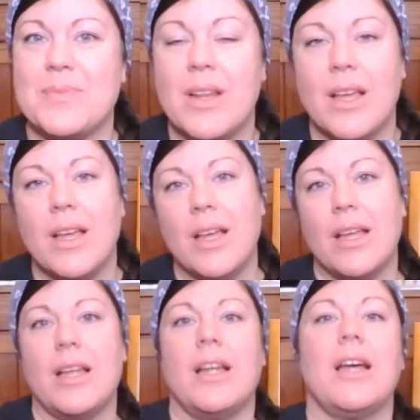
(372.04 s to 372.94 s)

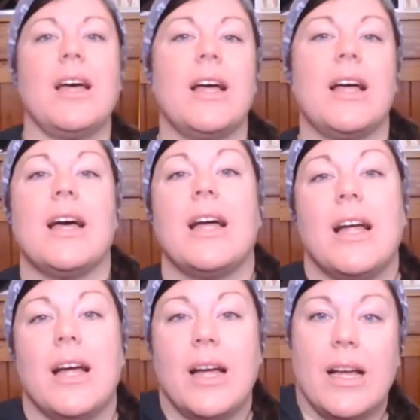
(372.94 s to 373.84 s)

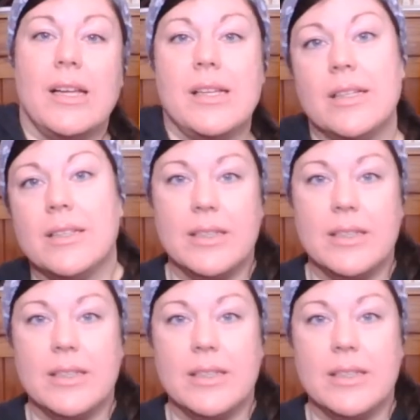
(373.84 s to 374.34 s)
Nothing is said.